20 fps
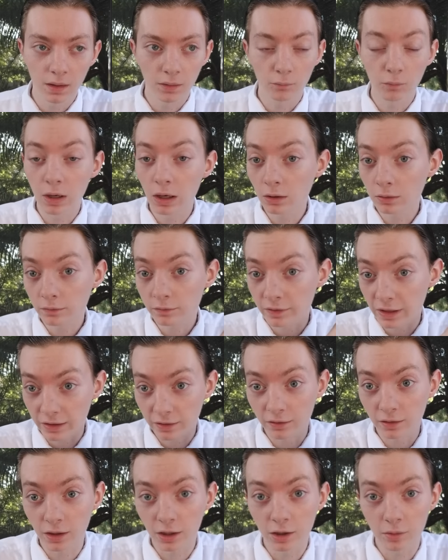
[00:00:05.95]
Well,
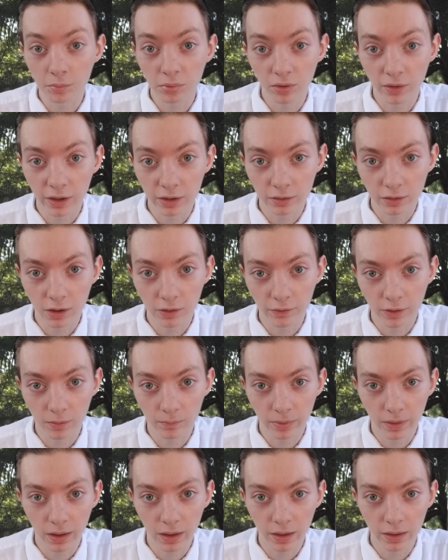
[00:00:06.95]
that's an airplane going
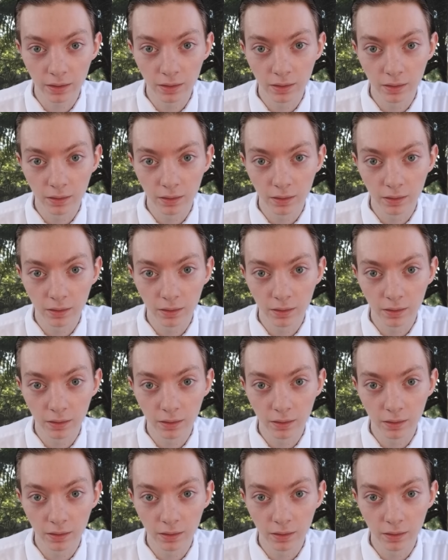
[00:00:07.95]
by.